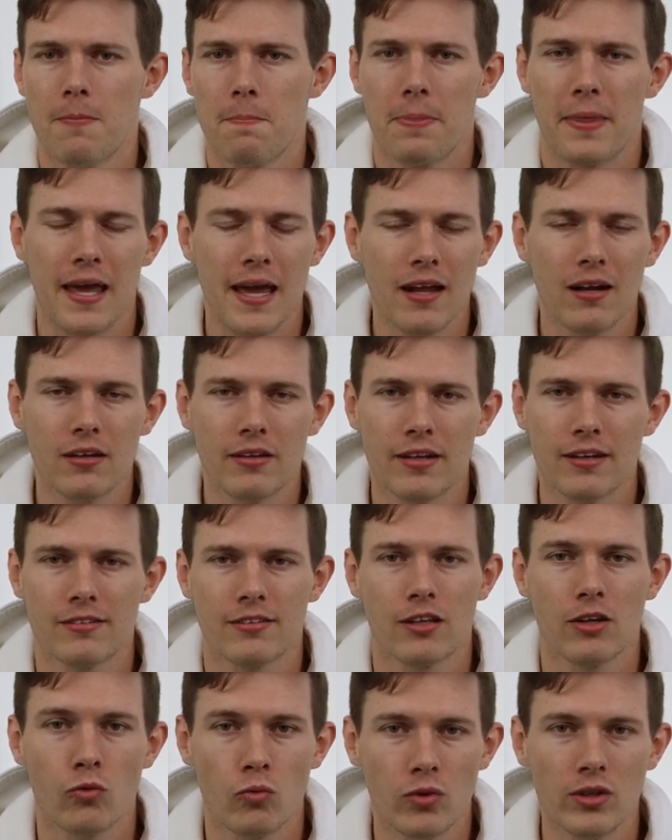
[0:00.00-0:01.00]
The
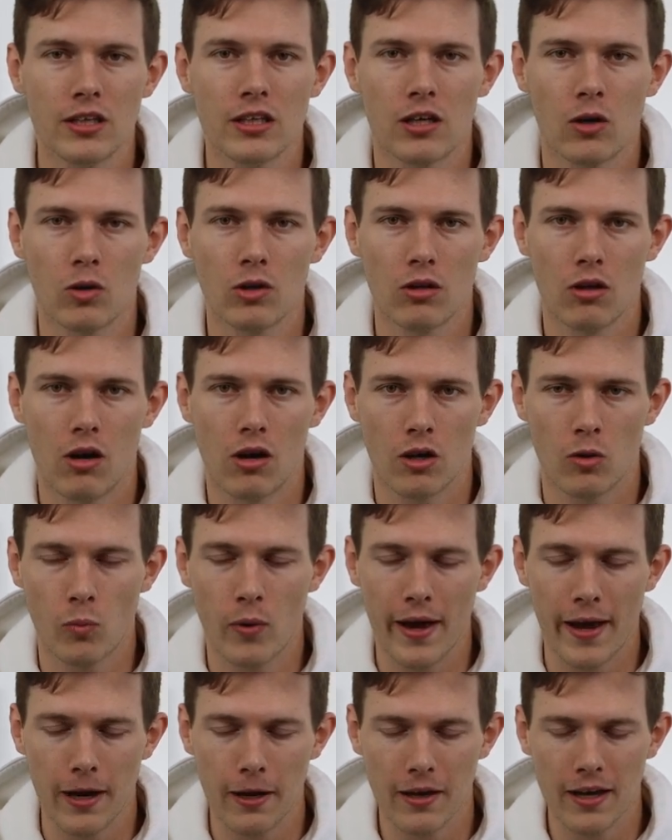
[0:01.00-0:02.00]
analytics can really go a long
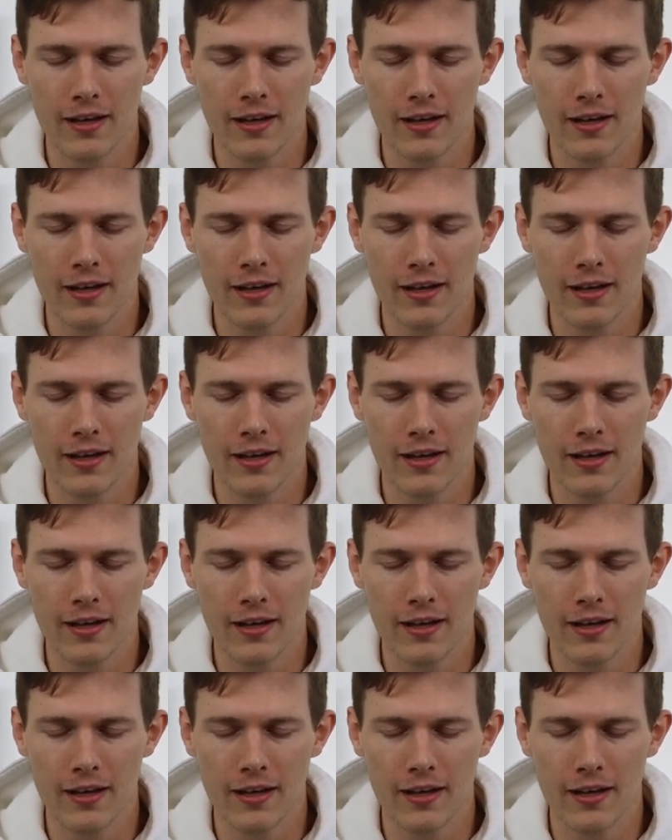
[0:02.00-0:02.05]
way.